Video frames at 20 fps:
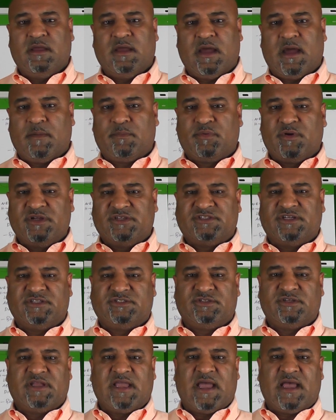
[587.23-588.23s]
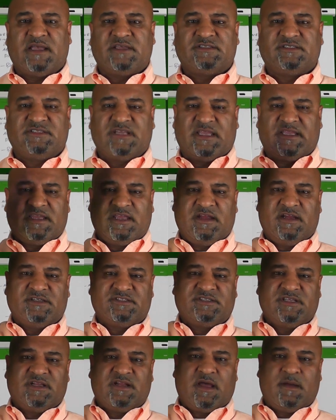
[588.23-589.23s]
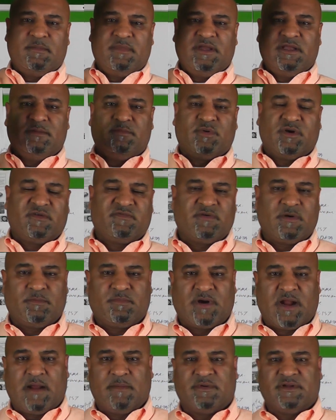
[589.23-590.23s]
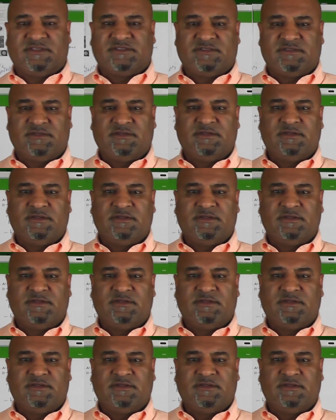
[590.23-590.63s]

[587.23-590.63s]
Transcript: I appreciate you guys. Take care. Sid Hameed, Brickfront Properties.